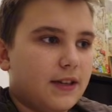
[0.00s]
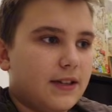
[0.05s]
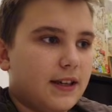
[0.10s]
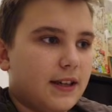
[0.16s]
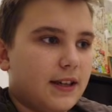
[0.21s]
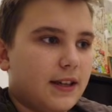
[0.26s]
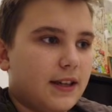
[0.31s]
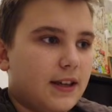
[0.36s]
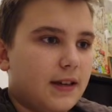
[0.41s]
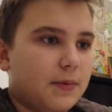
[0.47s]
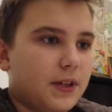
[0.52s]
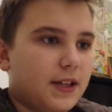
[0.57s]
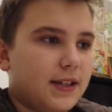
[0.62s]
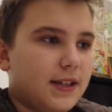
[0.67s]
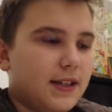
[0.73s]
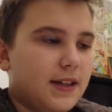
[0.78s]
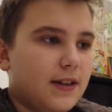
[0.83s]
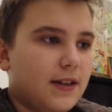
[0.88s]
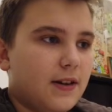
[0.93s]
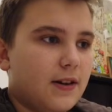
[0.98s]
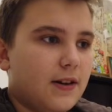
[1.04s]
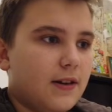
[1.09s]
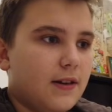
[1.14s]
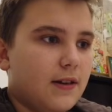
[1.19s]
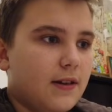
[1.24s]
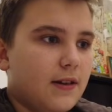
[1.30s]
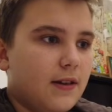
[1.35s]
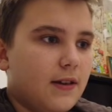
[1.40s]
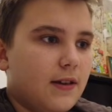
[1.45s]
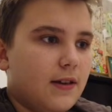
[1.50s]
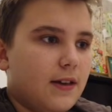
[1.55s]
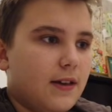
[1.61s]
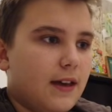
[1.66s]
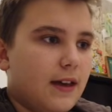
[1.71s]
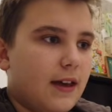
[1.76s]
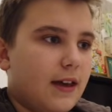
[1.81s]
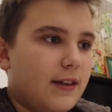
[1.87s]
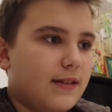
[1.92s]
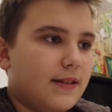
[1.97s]
let's say king plays here,
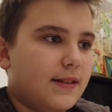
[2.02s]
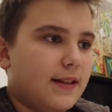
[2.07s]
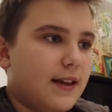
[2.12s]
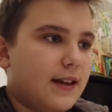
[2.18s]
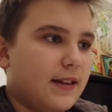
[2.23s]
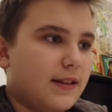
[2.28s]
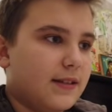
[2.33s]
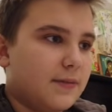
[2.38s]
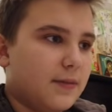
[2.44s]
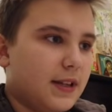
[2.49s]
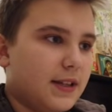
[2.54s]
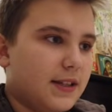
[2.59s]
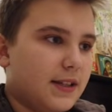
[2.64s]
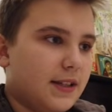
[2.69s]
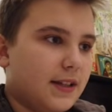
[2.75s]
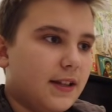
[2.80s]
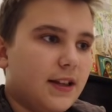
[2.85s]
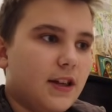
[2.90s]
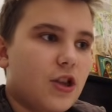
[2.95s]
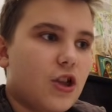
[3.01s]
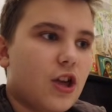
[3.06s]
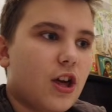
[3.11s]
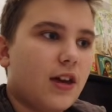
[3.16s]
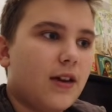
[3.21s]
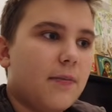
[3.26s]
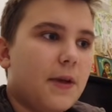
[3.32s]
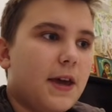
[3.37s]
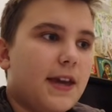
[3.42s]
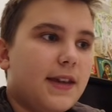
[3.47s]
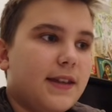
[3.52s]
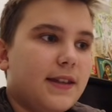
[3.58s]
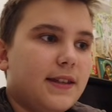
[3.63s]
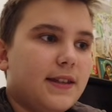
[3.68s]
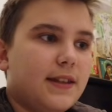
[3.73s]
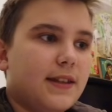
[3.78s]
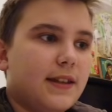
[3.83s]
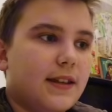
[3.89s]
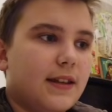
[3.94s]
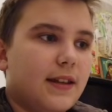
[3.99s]
and then it's basically
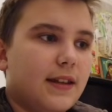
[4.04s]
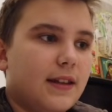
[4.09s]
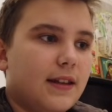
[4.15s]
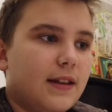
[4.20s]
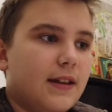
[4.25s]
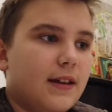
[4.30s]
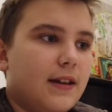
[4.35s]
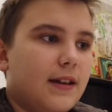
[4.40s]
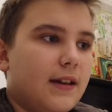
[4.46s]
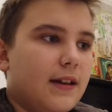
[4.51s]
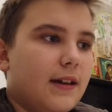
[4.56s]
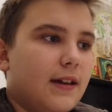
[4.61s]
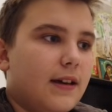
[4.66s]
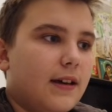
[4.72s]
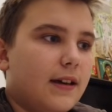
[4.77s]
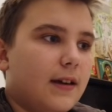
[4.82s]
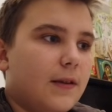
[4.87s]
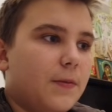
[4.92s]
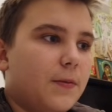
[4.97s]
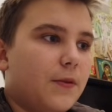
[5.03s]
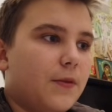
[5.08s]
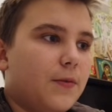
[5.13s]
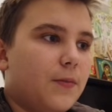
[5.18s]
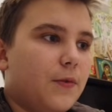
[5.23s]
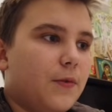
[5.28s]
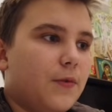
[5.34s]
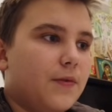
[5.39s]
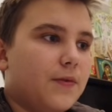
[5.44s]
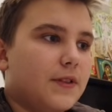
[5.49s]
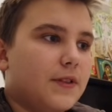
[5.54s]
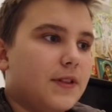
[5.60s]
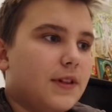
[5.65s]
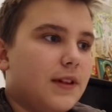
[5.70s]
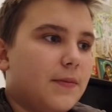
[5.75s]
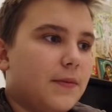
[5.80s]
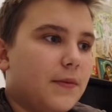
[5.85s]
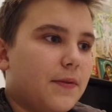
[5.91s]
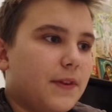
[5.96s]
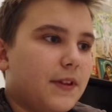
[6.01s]
checkmate in a couple of moves.
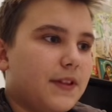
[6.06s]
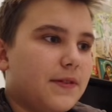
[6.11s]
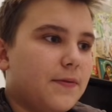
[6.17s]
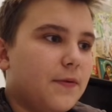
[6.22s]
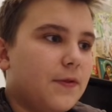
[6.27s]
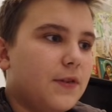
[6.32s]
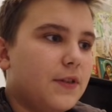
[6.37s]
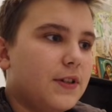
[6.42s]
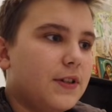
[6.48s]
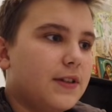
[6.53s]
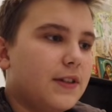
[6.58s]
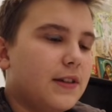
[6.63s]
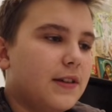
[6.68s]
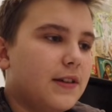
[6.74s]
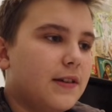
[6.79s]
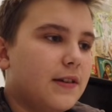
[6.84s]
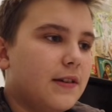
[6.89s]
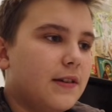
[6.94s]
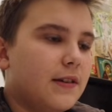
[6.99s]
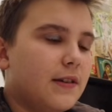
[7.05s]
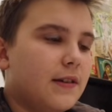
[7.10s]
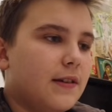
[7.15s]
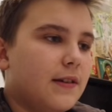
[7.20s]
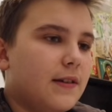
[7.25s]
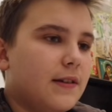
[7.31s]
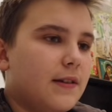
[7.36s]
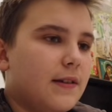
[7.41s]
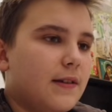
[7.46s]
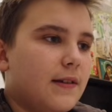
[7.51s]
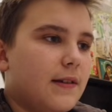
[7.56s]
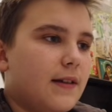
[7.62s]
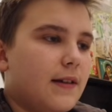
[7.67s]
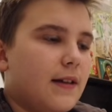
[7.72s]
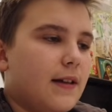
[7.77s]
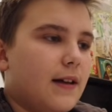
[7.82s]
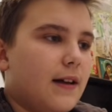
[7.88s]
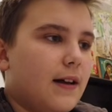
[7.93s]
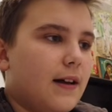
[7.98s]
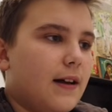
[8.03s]
Everything's forced.
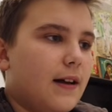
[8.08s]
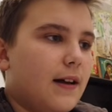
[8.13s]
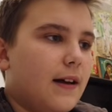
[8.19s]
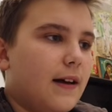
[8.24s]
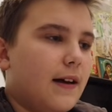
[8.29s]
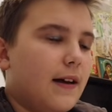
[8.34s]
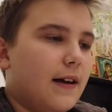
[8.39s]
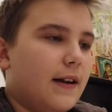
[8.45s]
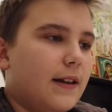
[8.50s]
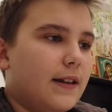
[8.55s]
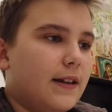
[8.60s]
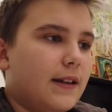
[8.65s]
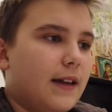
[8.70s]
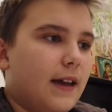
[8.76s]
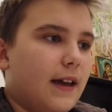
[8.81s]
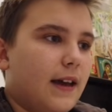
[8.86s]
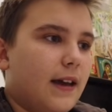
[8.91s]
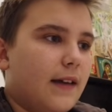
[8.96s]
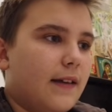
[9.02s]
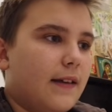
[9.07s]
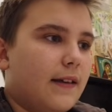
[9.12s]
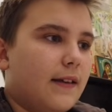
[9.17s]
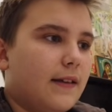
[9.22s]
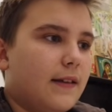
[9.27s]
And yeah,